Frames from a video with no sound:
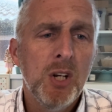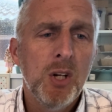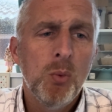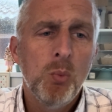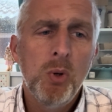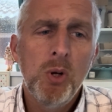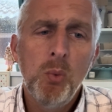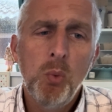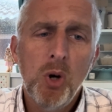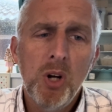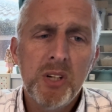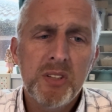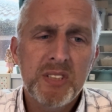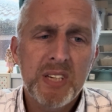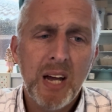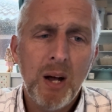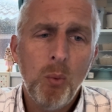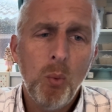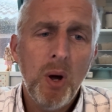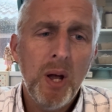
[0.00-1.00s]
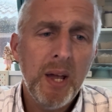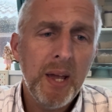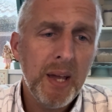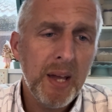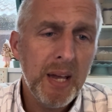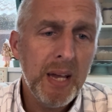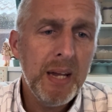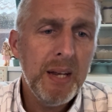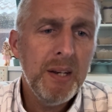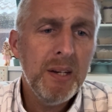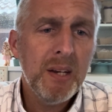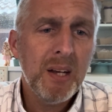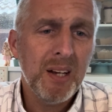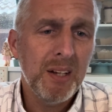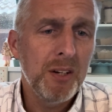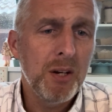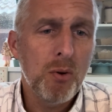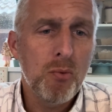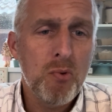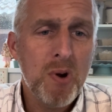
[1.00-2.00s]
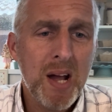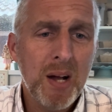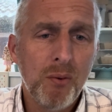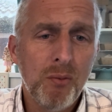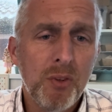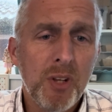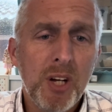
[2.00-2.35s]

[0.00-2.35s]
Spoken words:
We worked our way in and around